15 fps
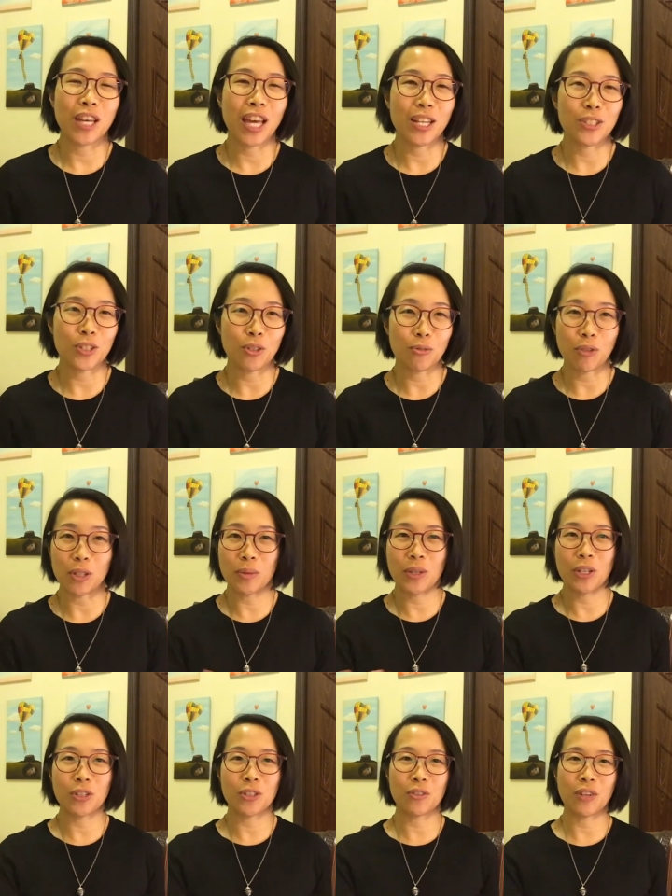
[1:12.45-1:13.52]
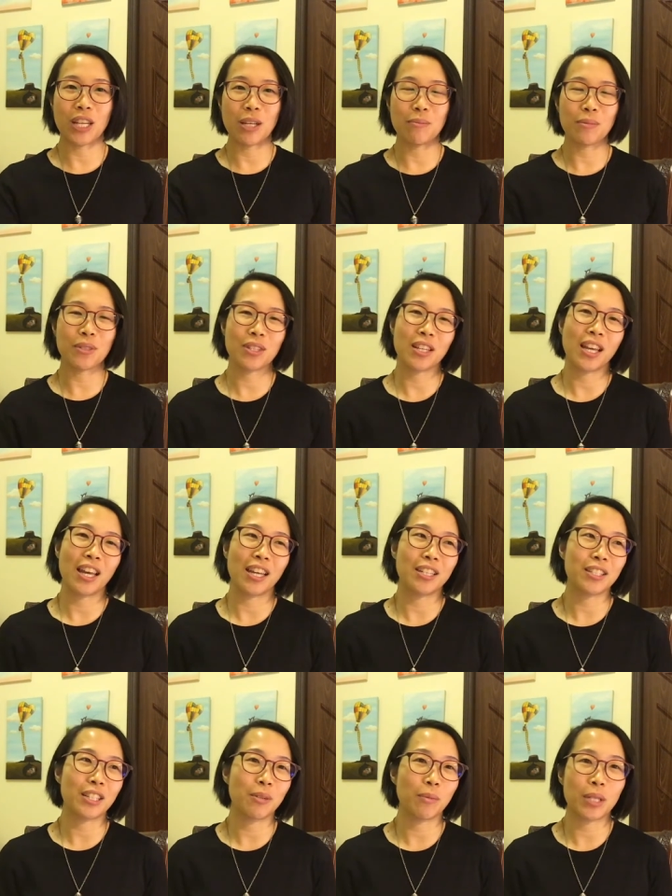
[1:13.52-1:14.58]
and you know, following your dreams, and
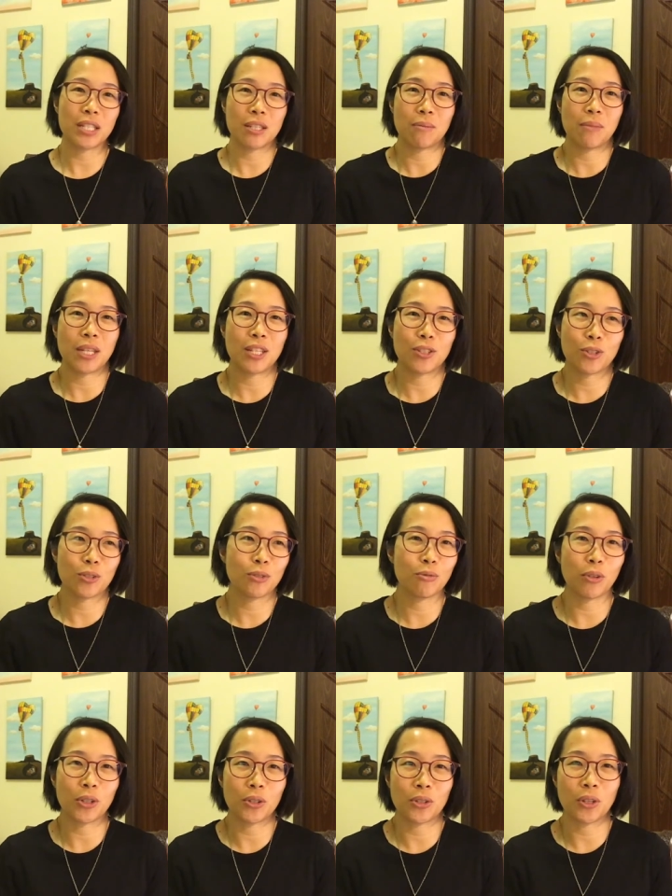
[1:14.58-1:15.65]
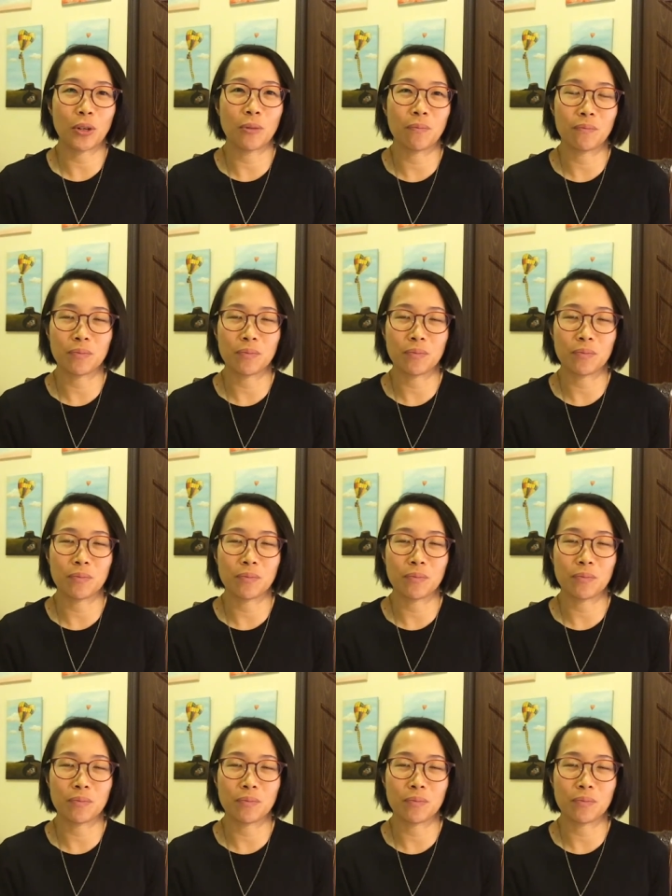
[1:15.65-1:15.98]
uh, what does it mean to follow your,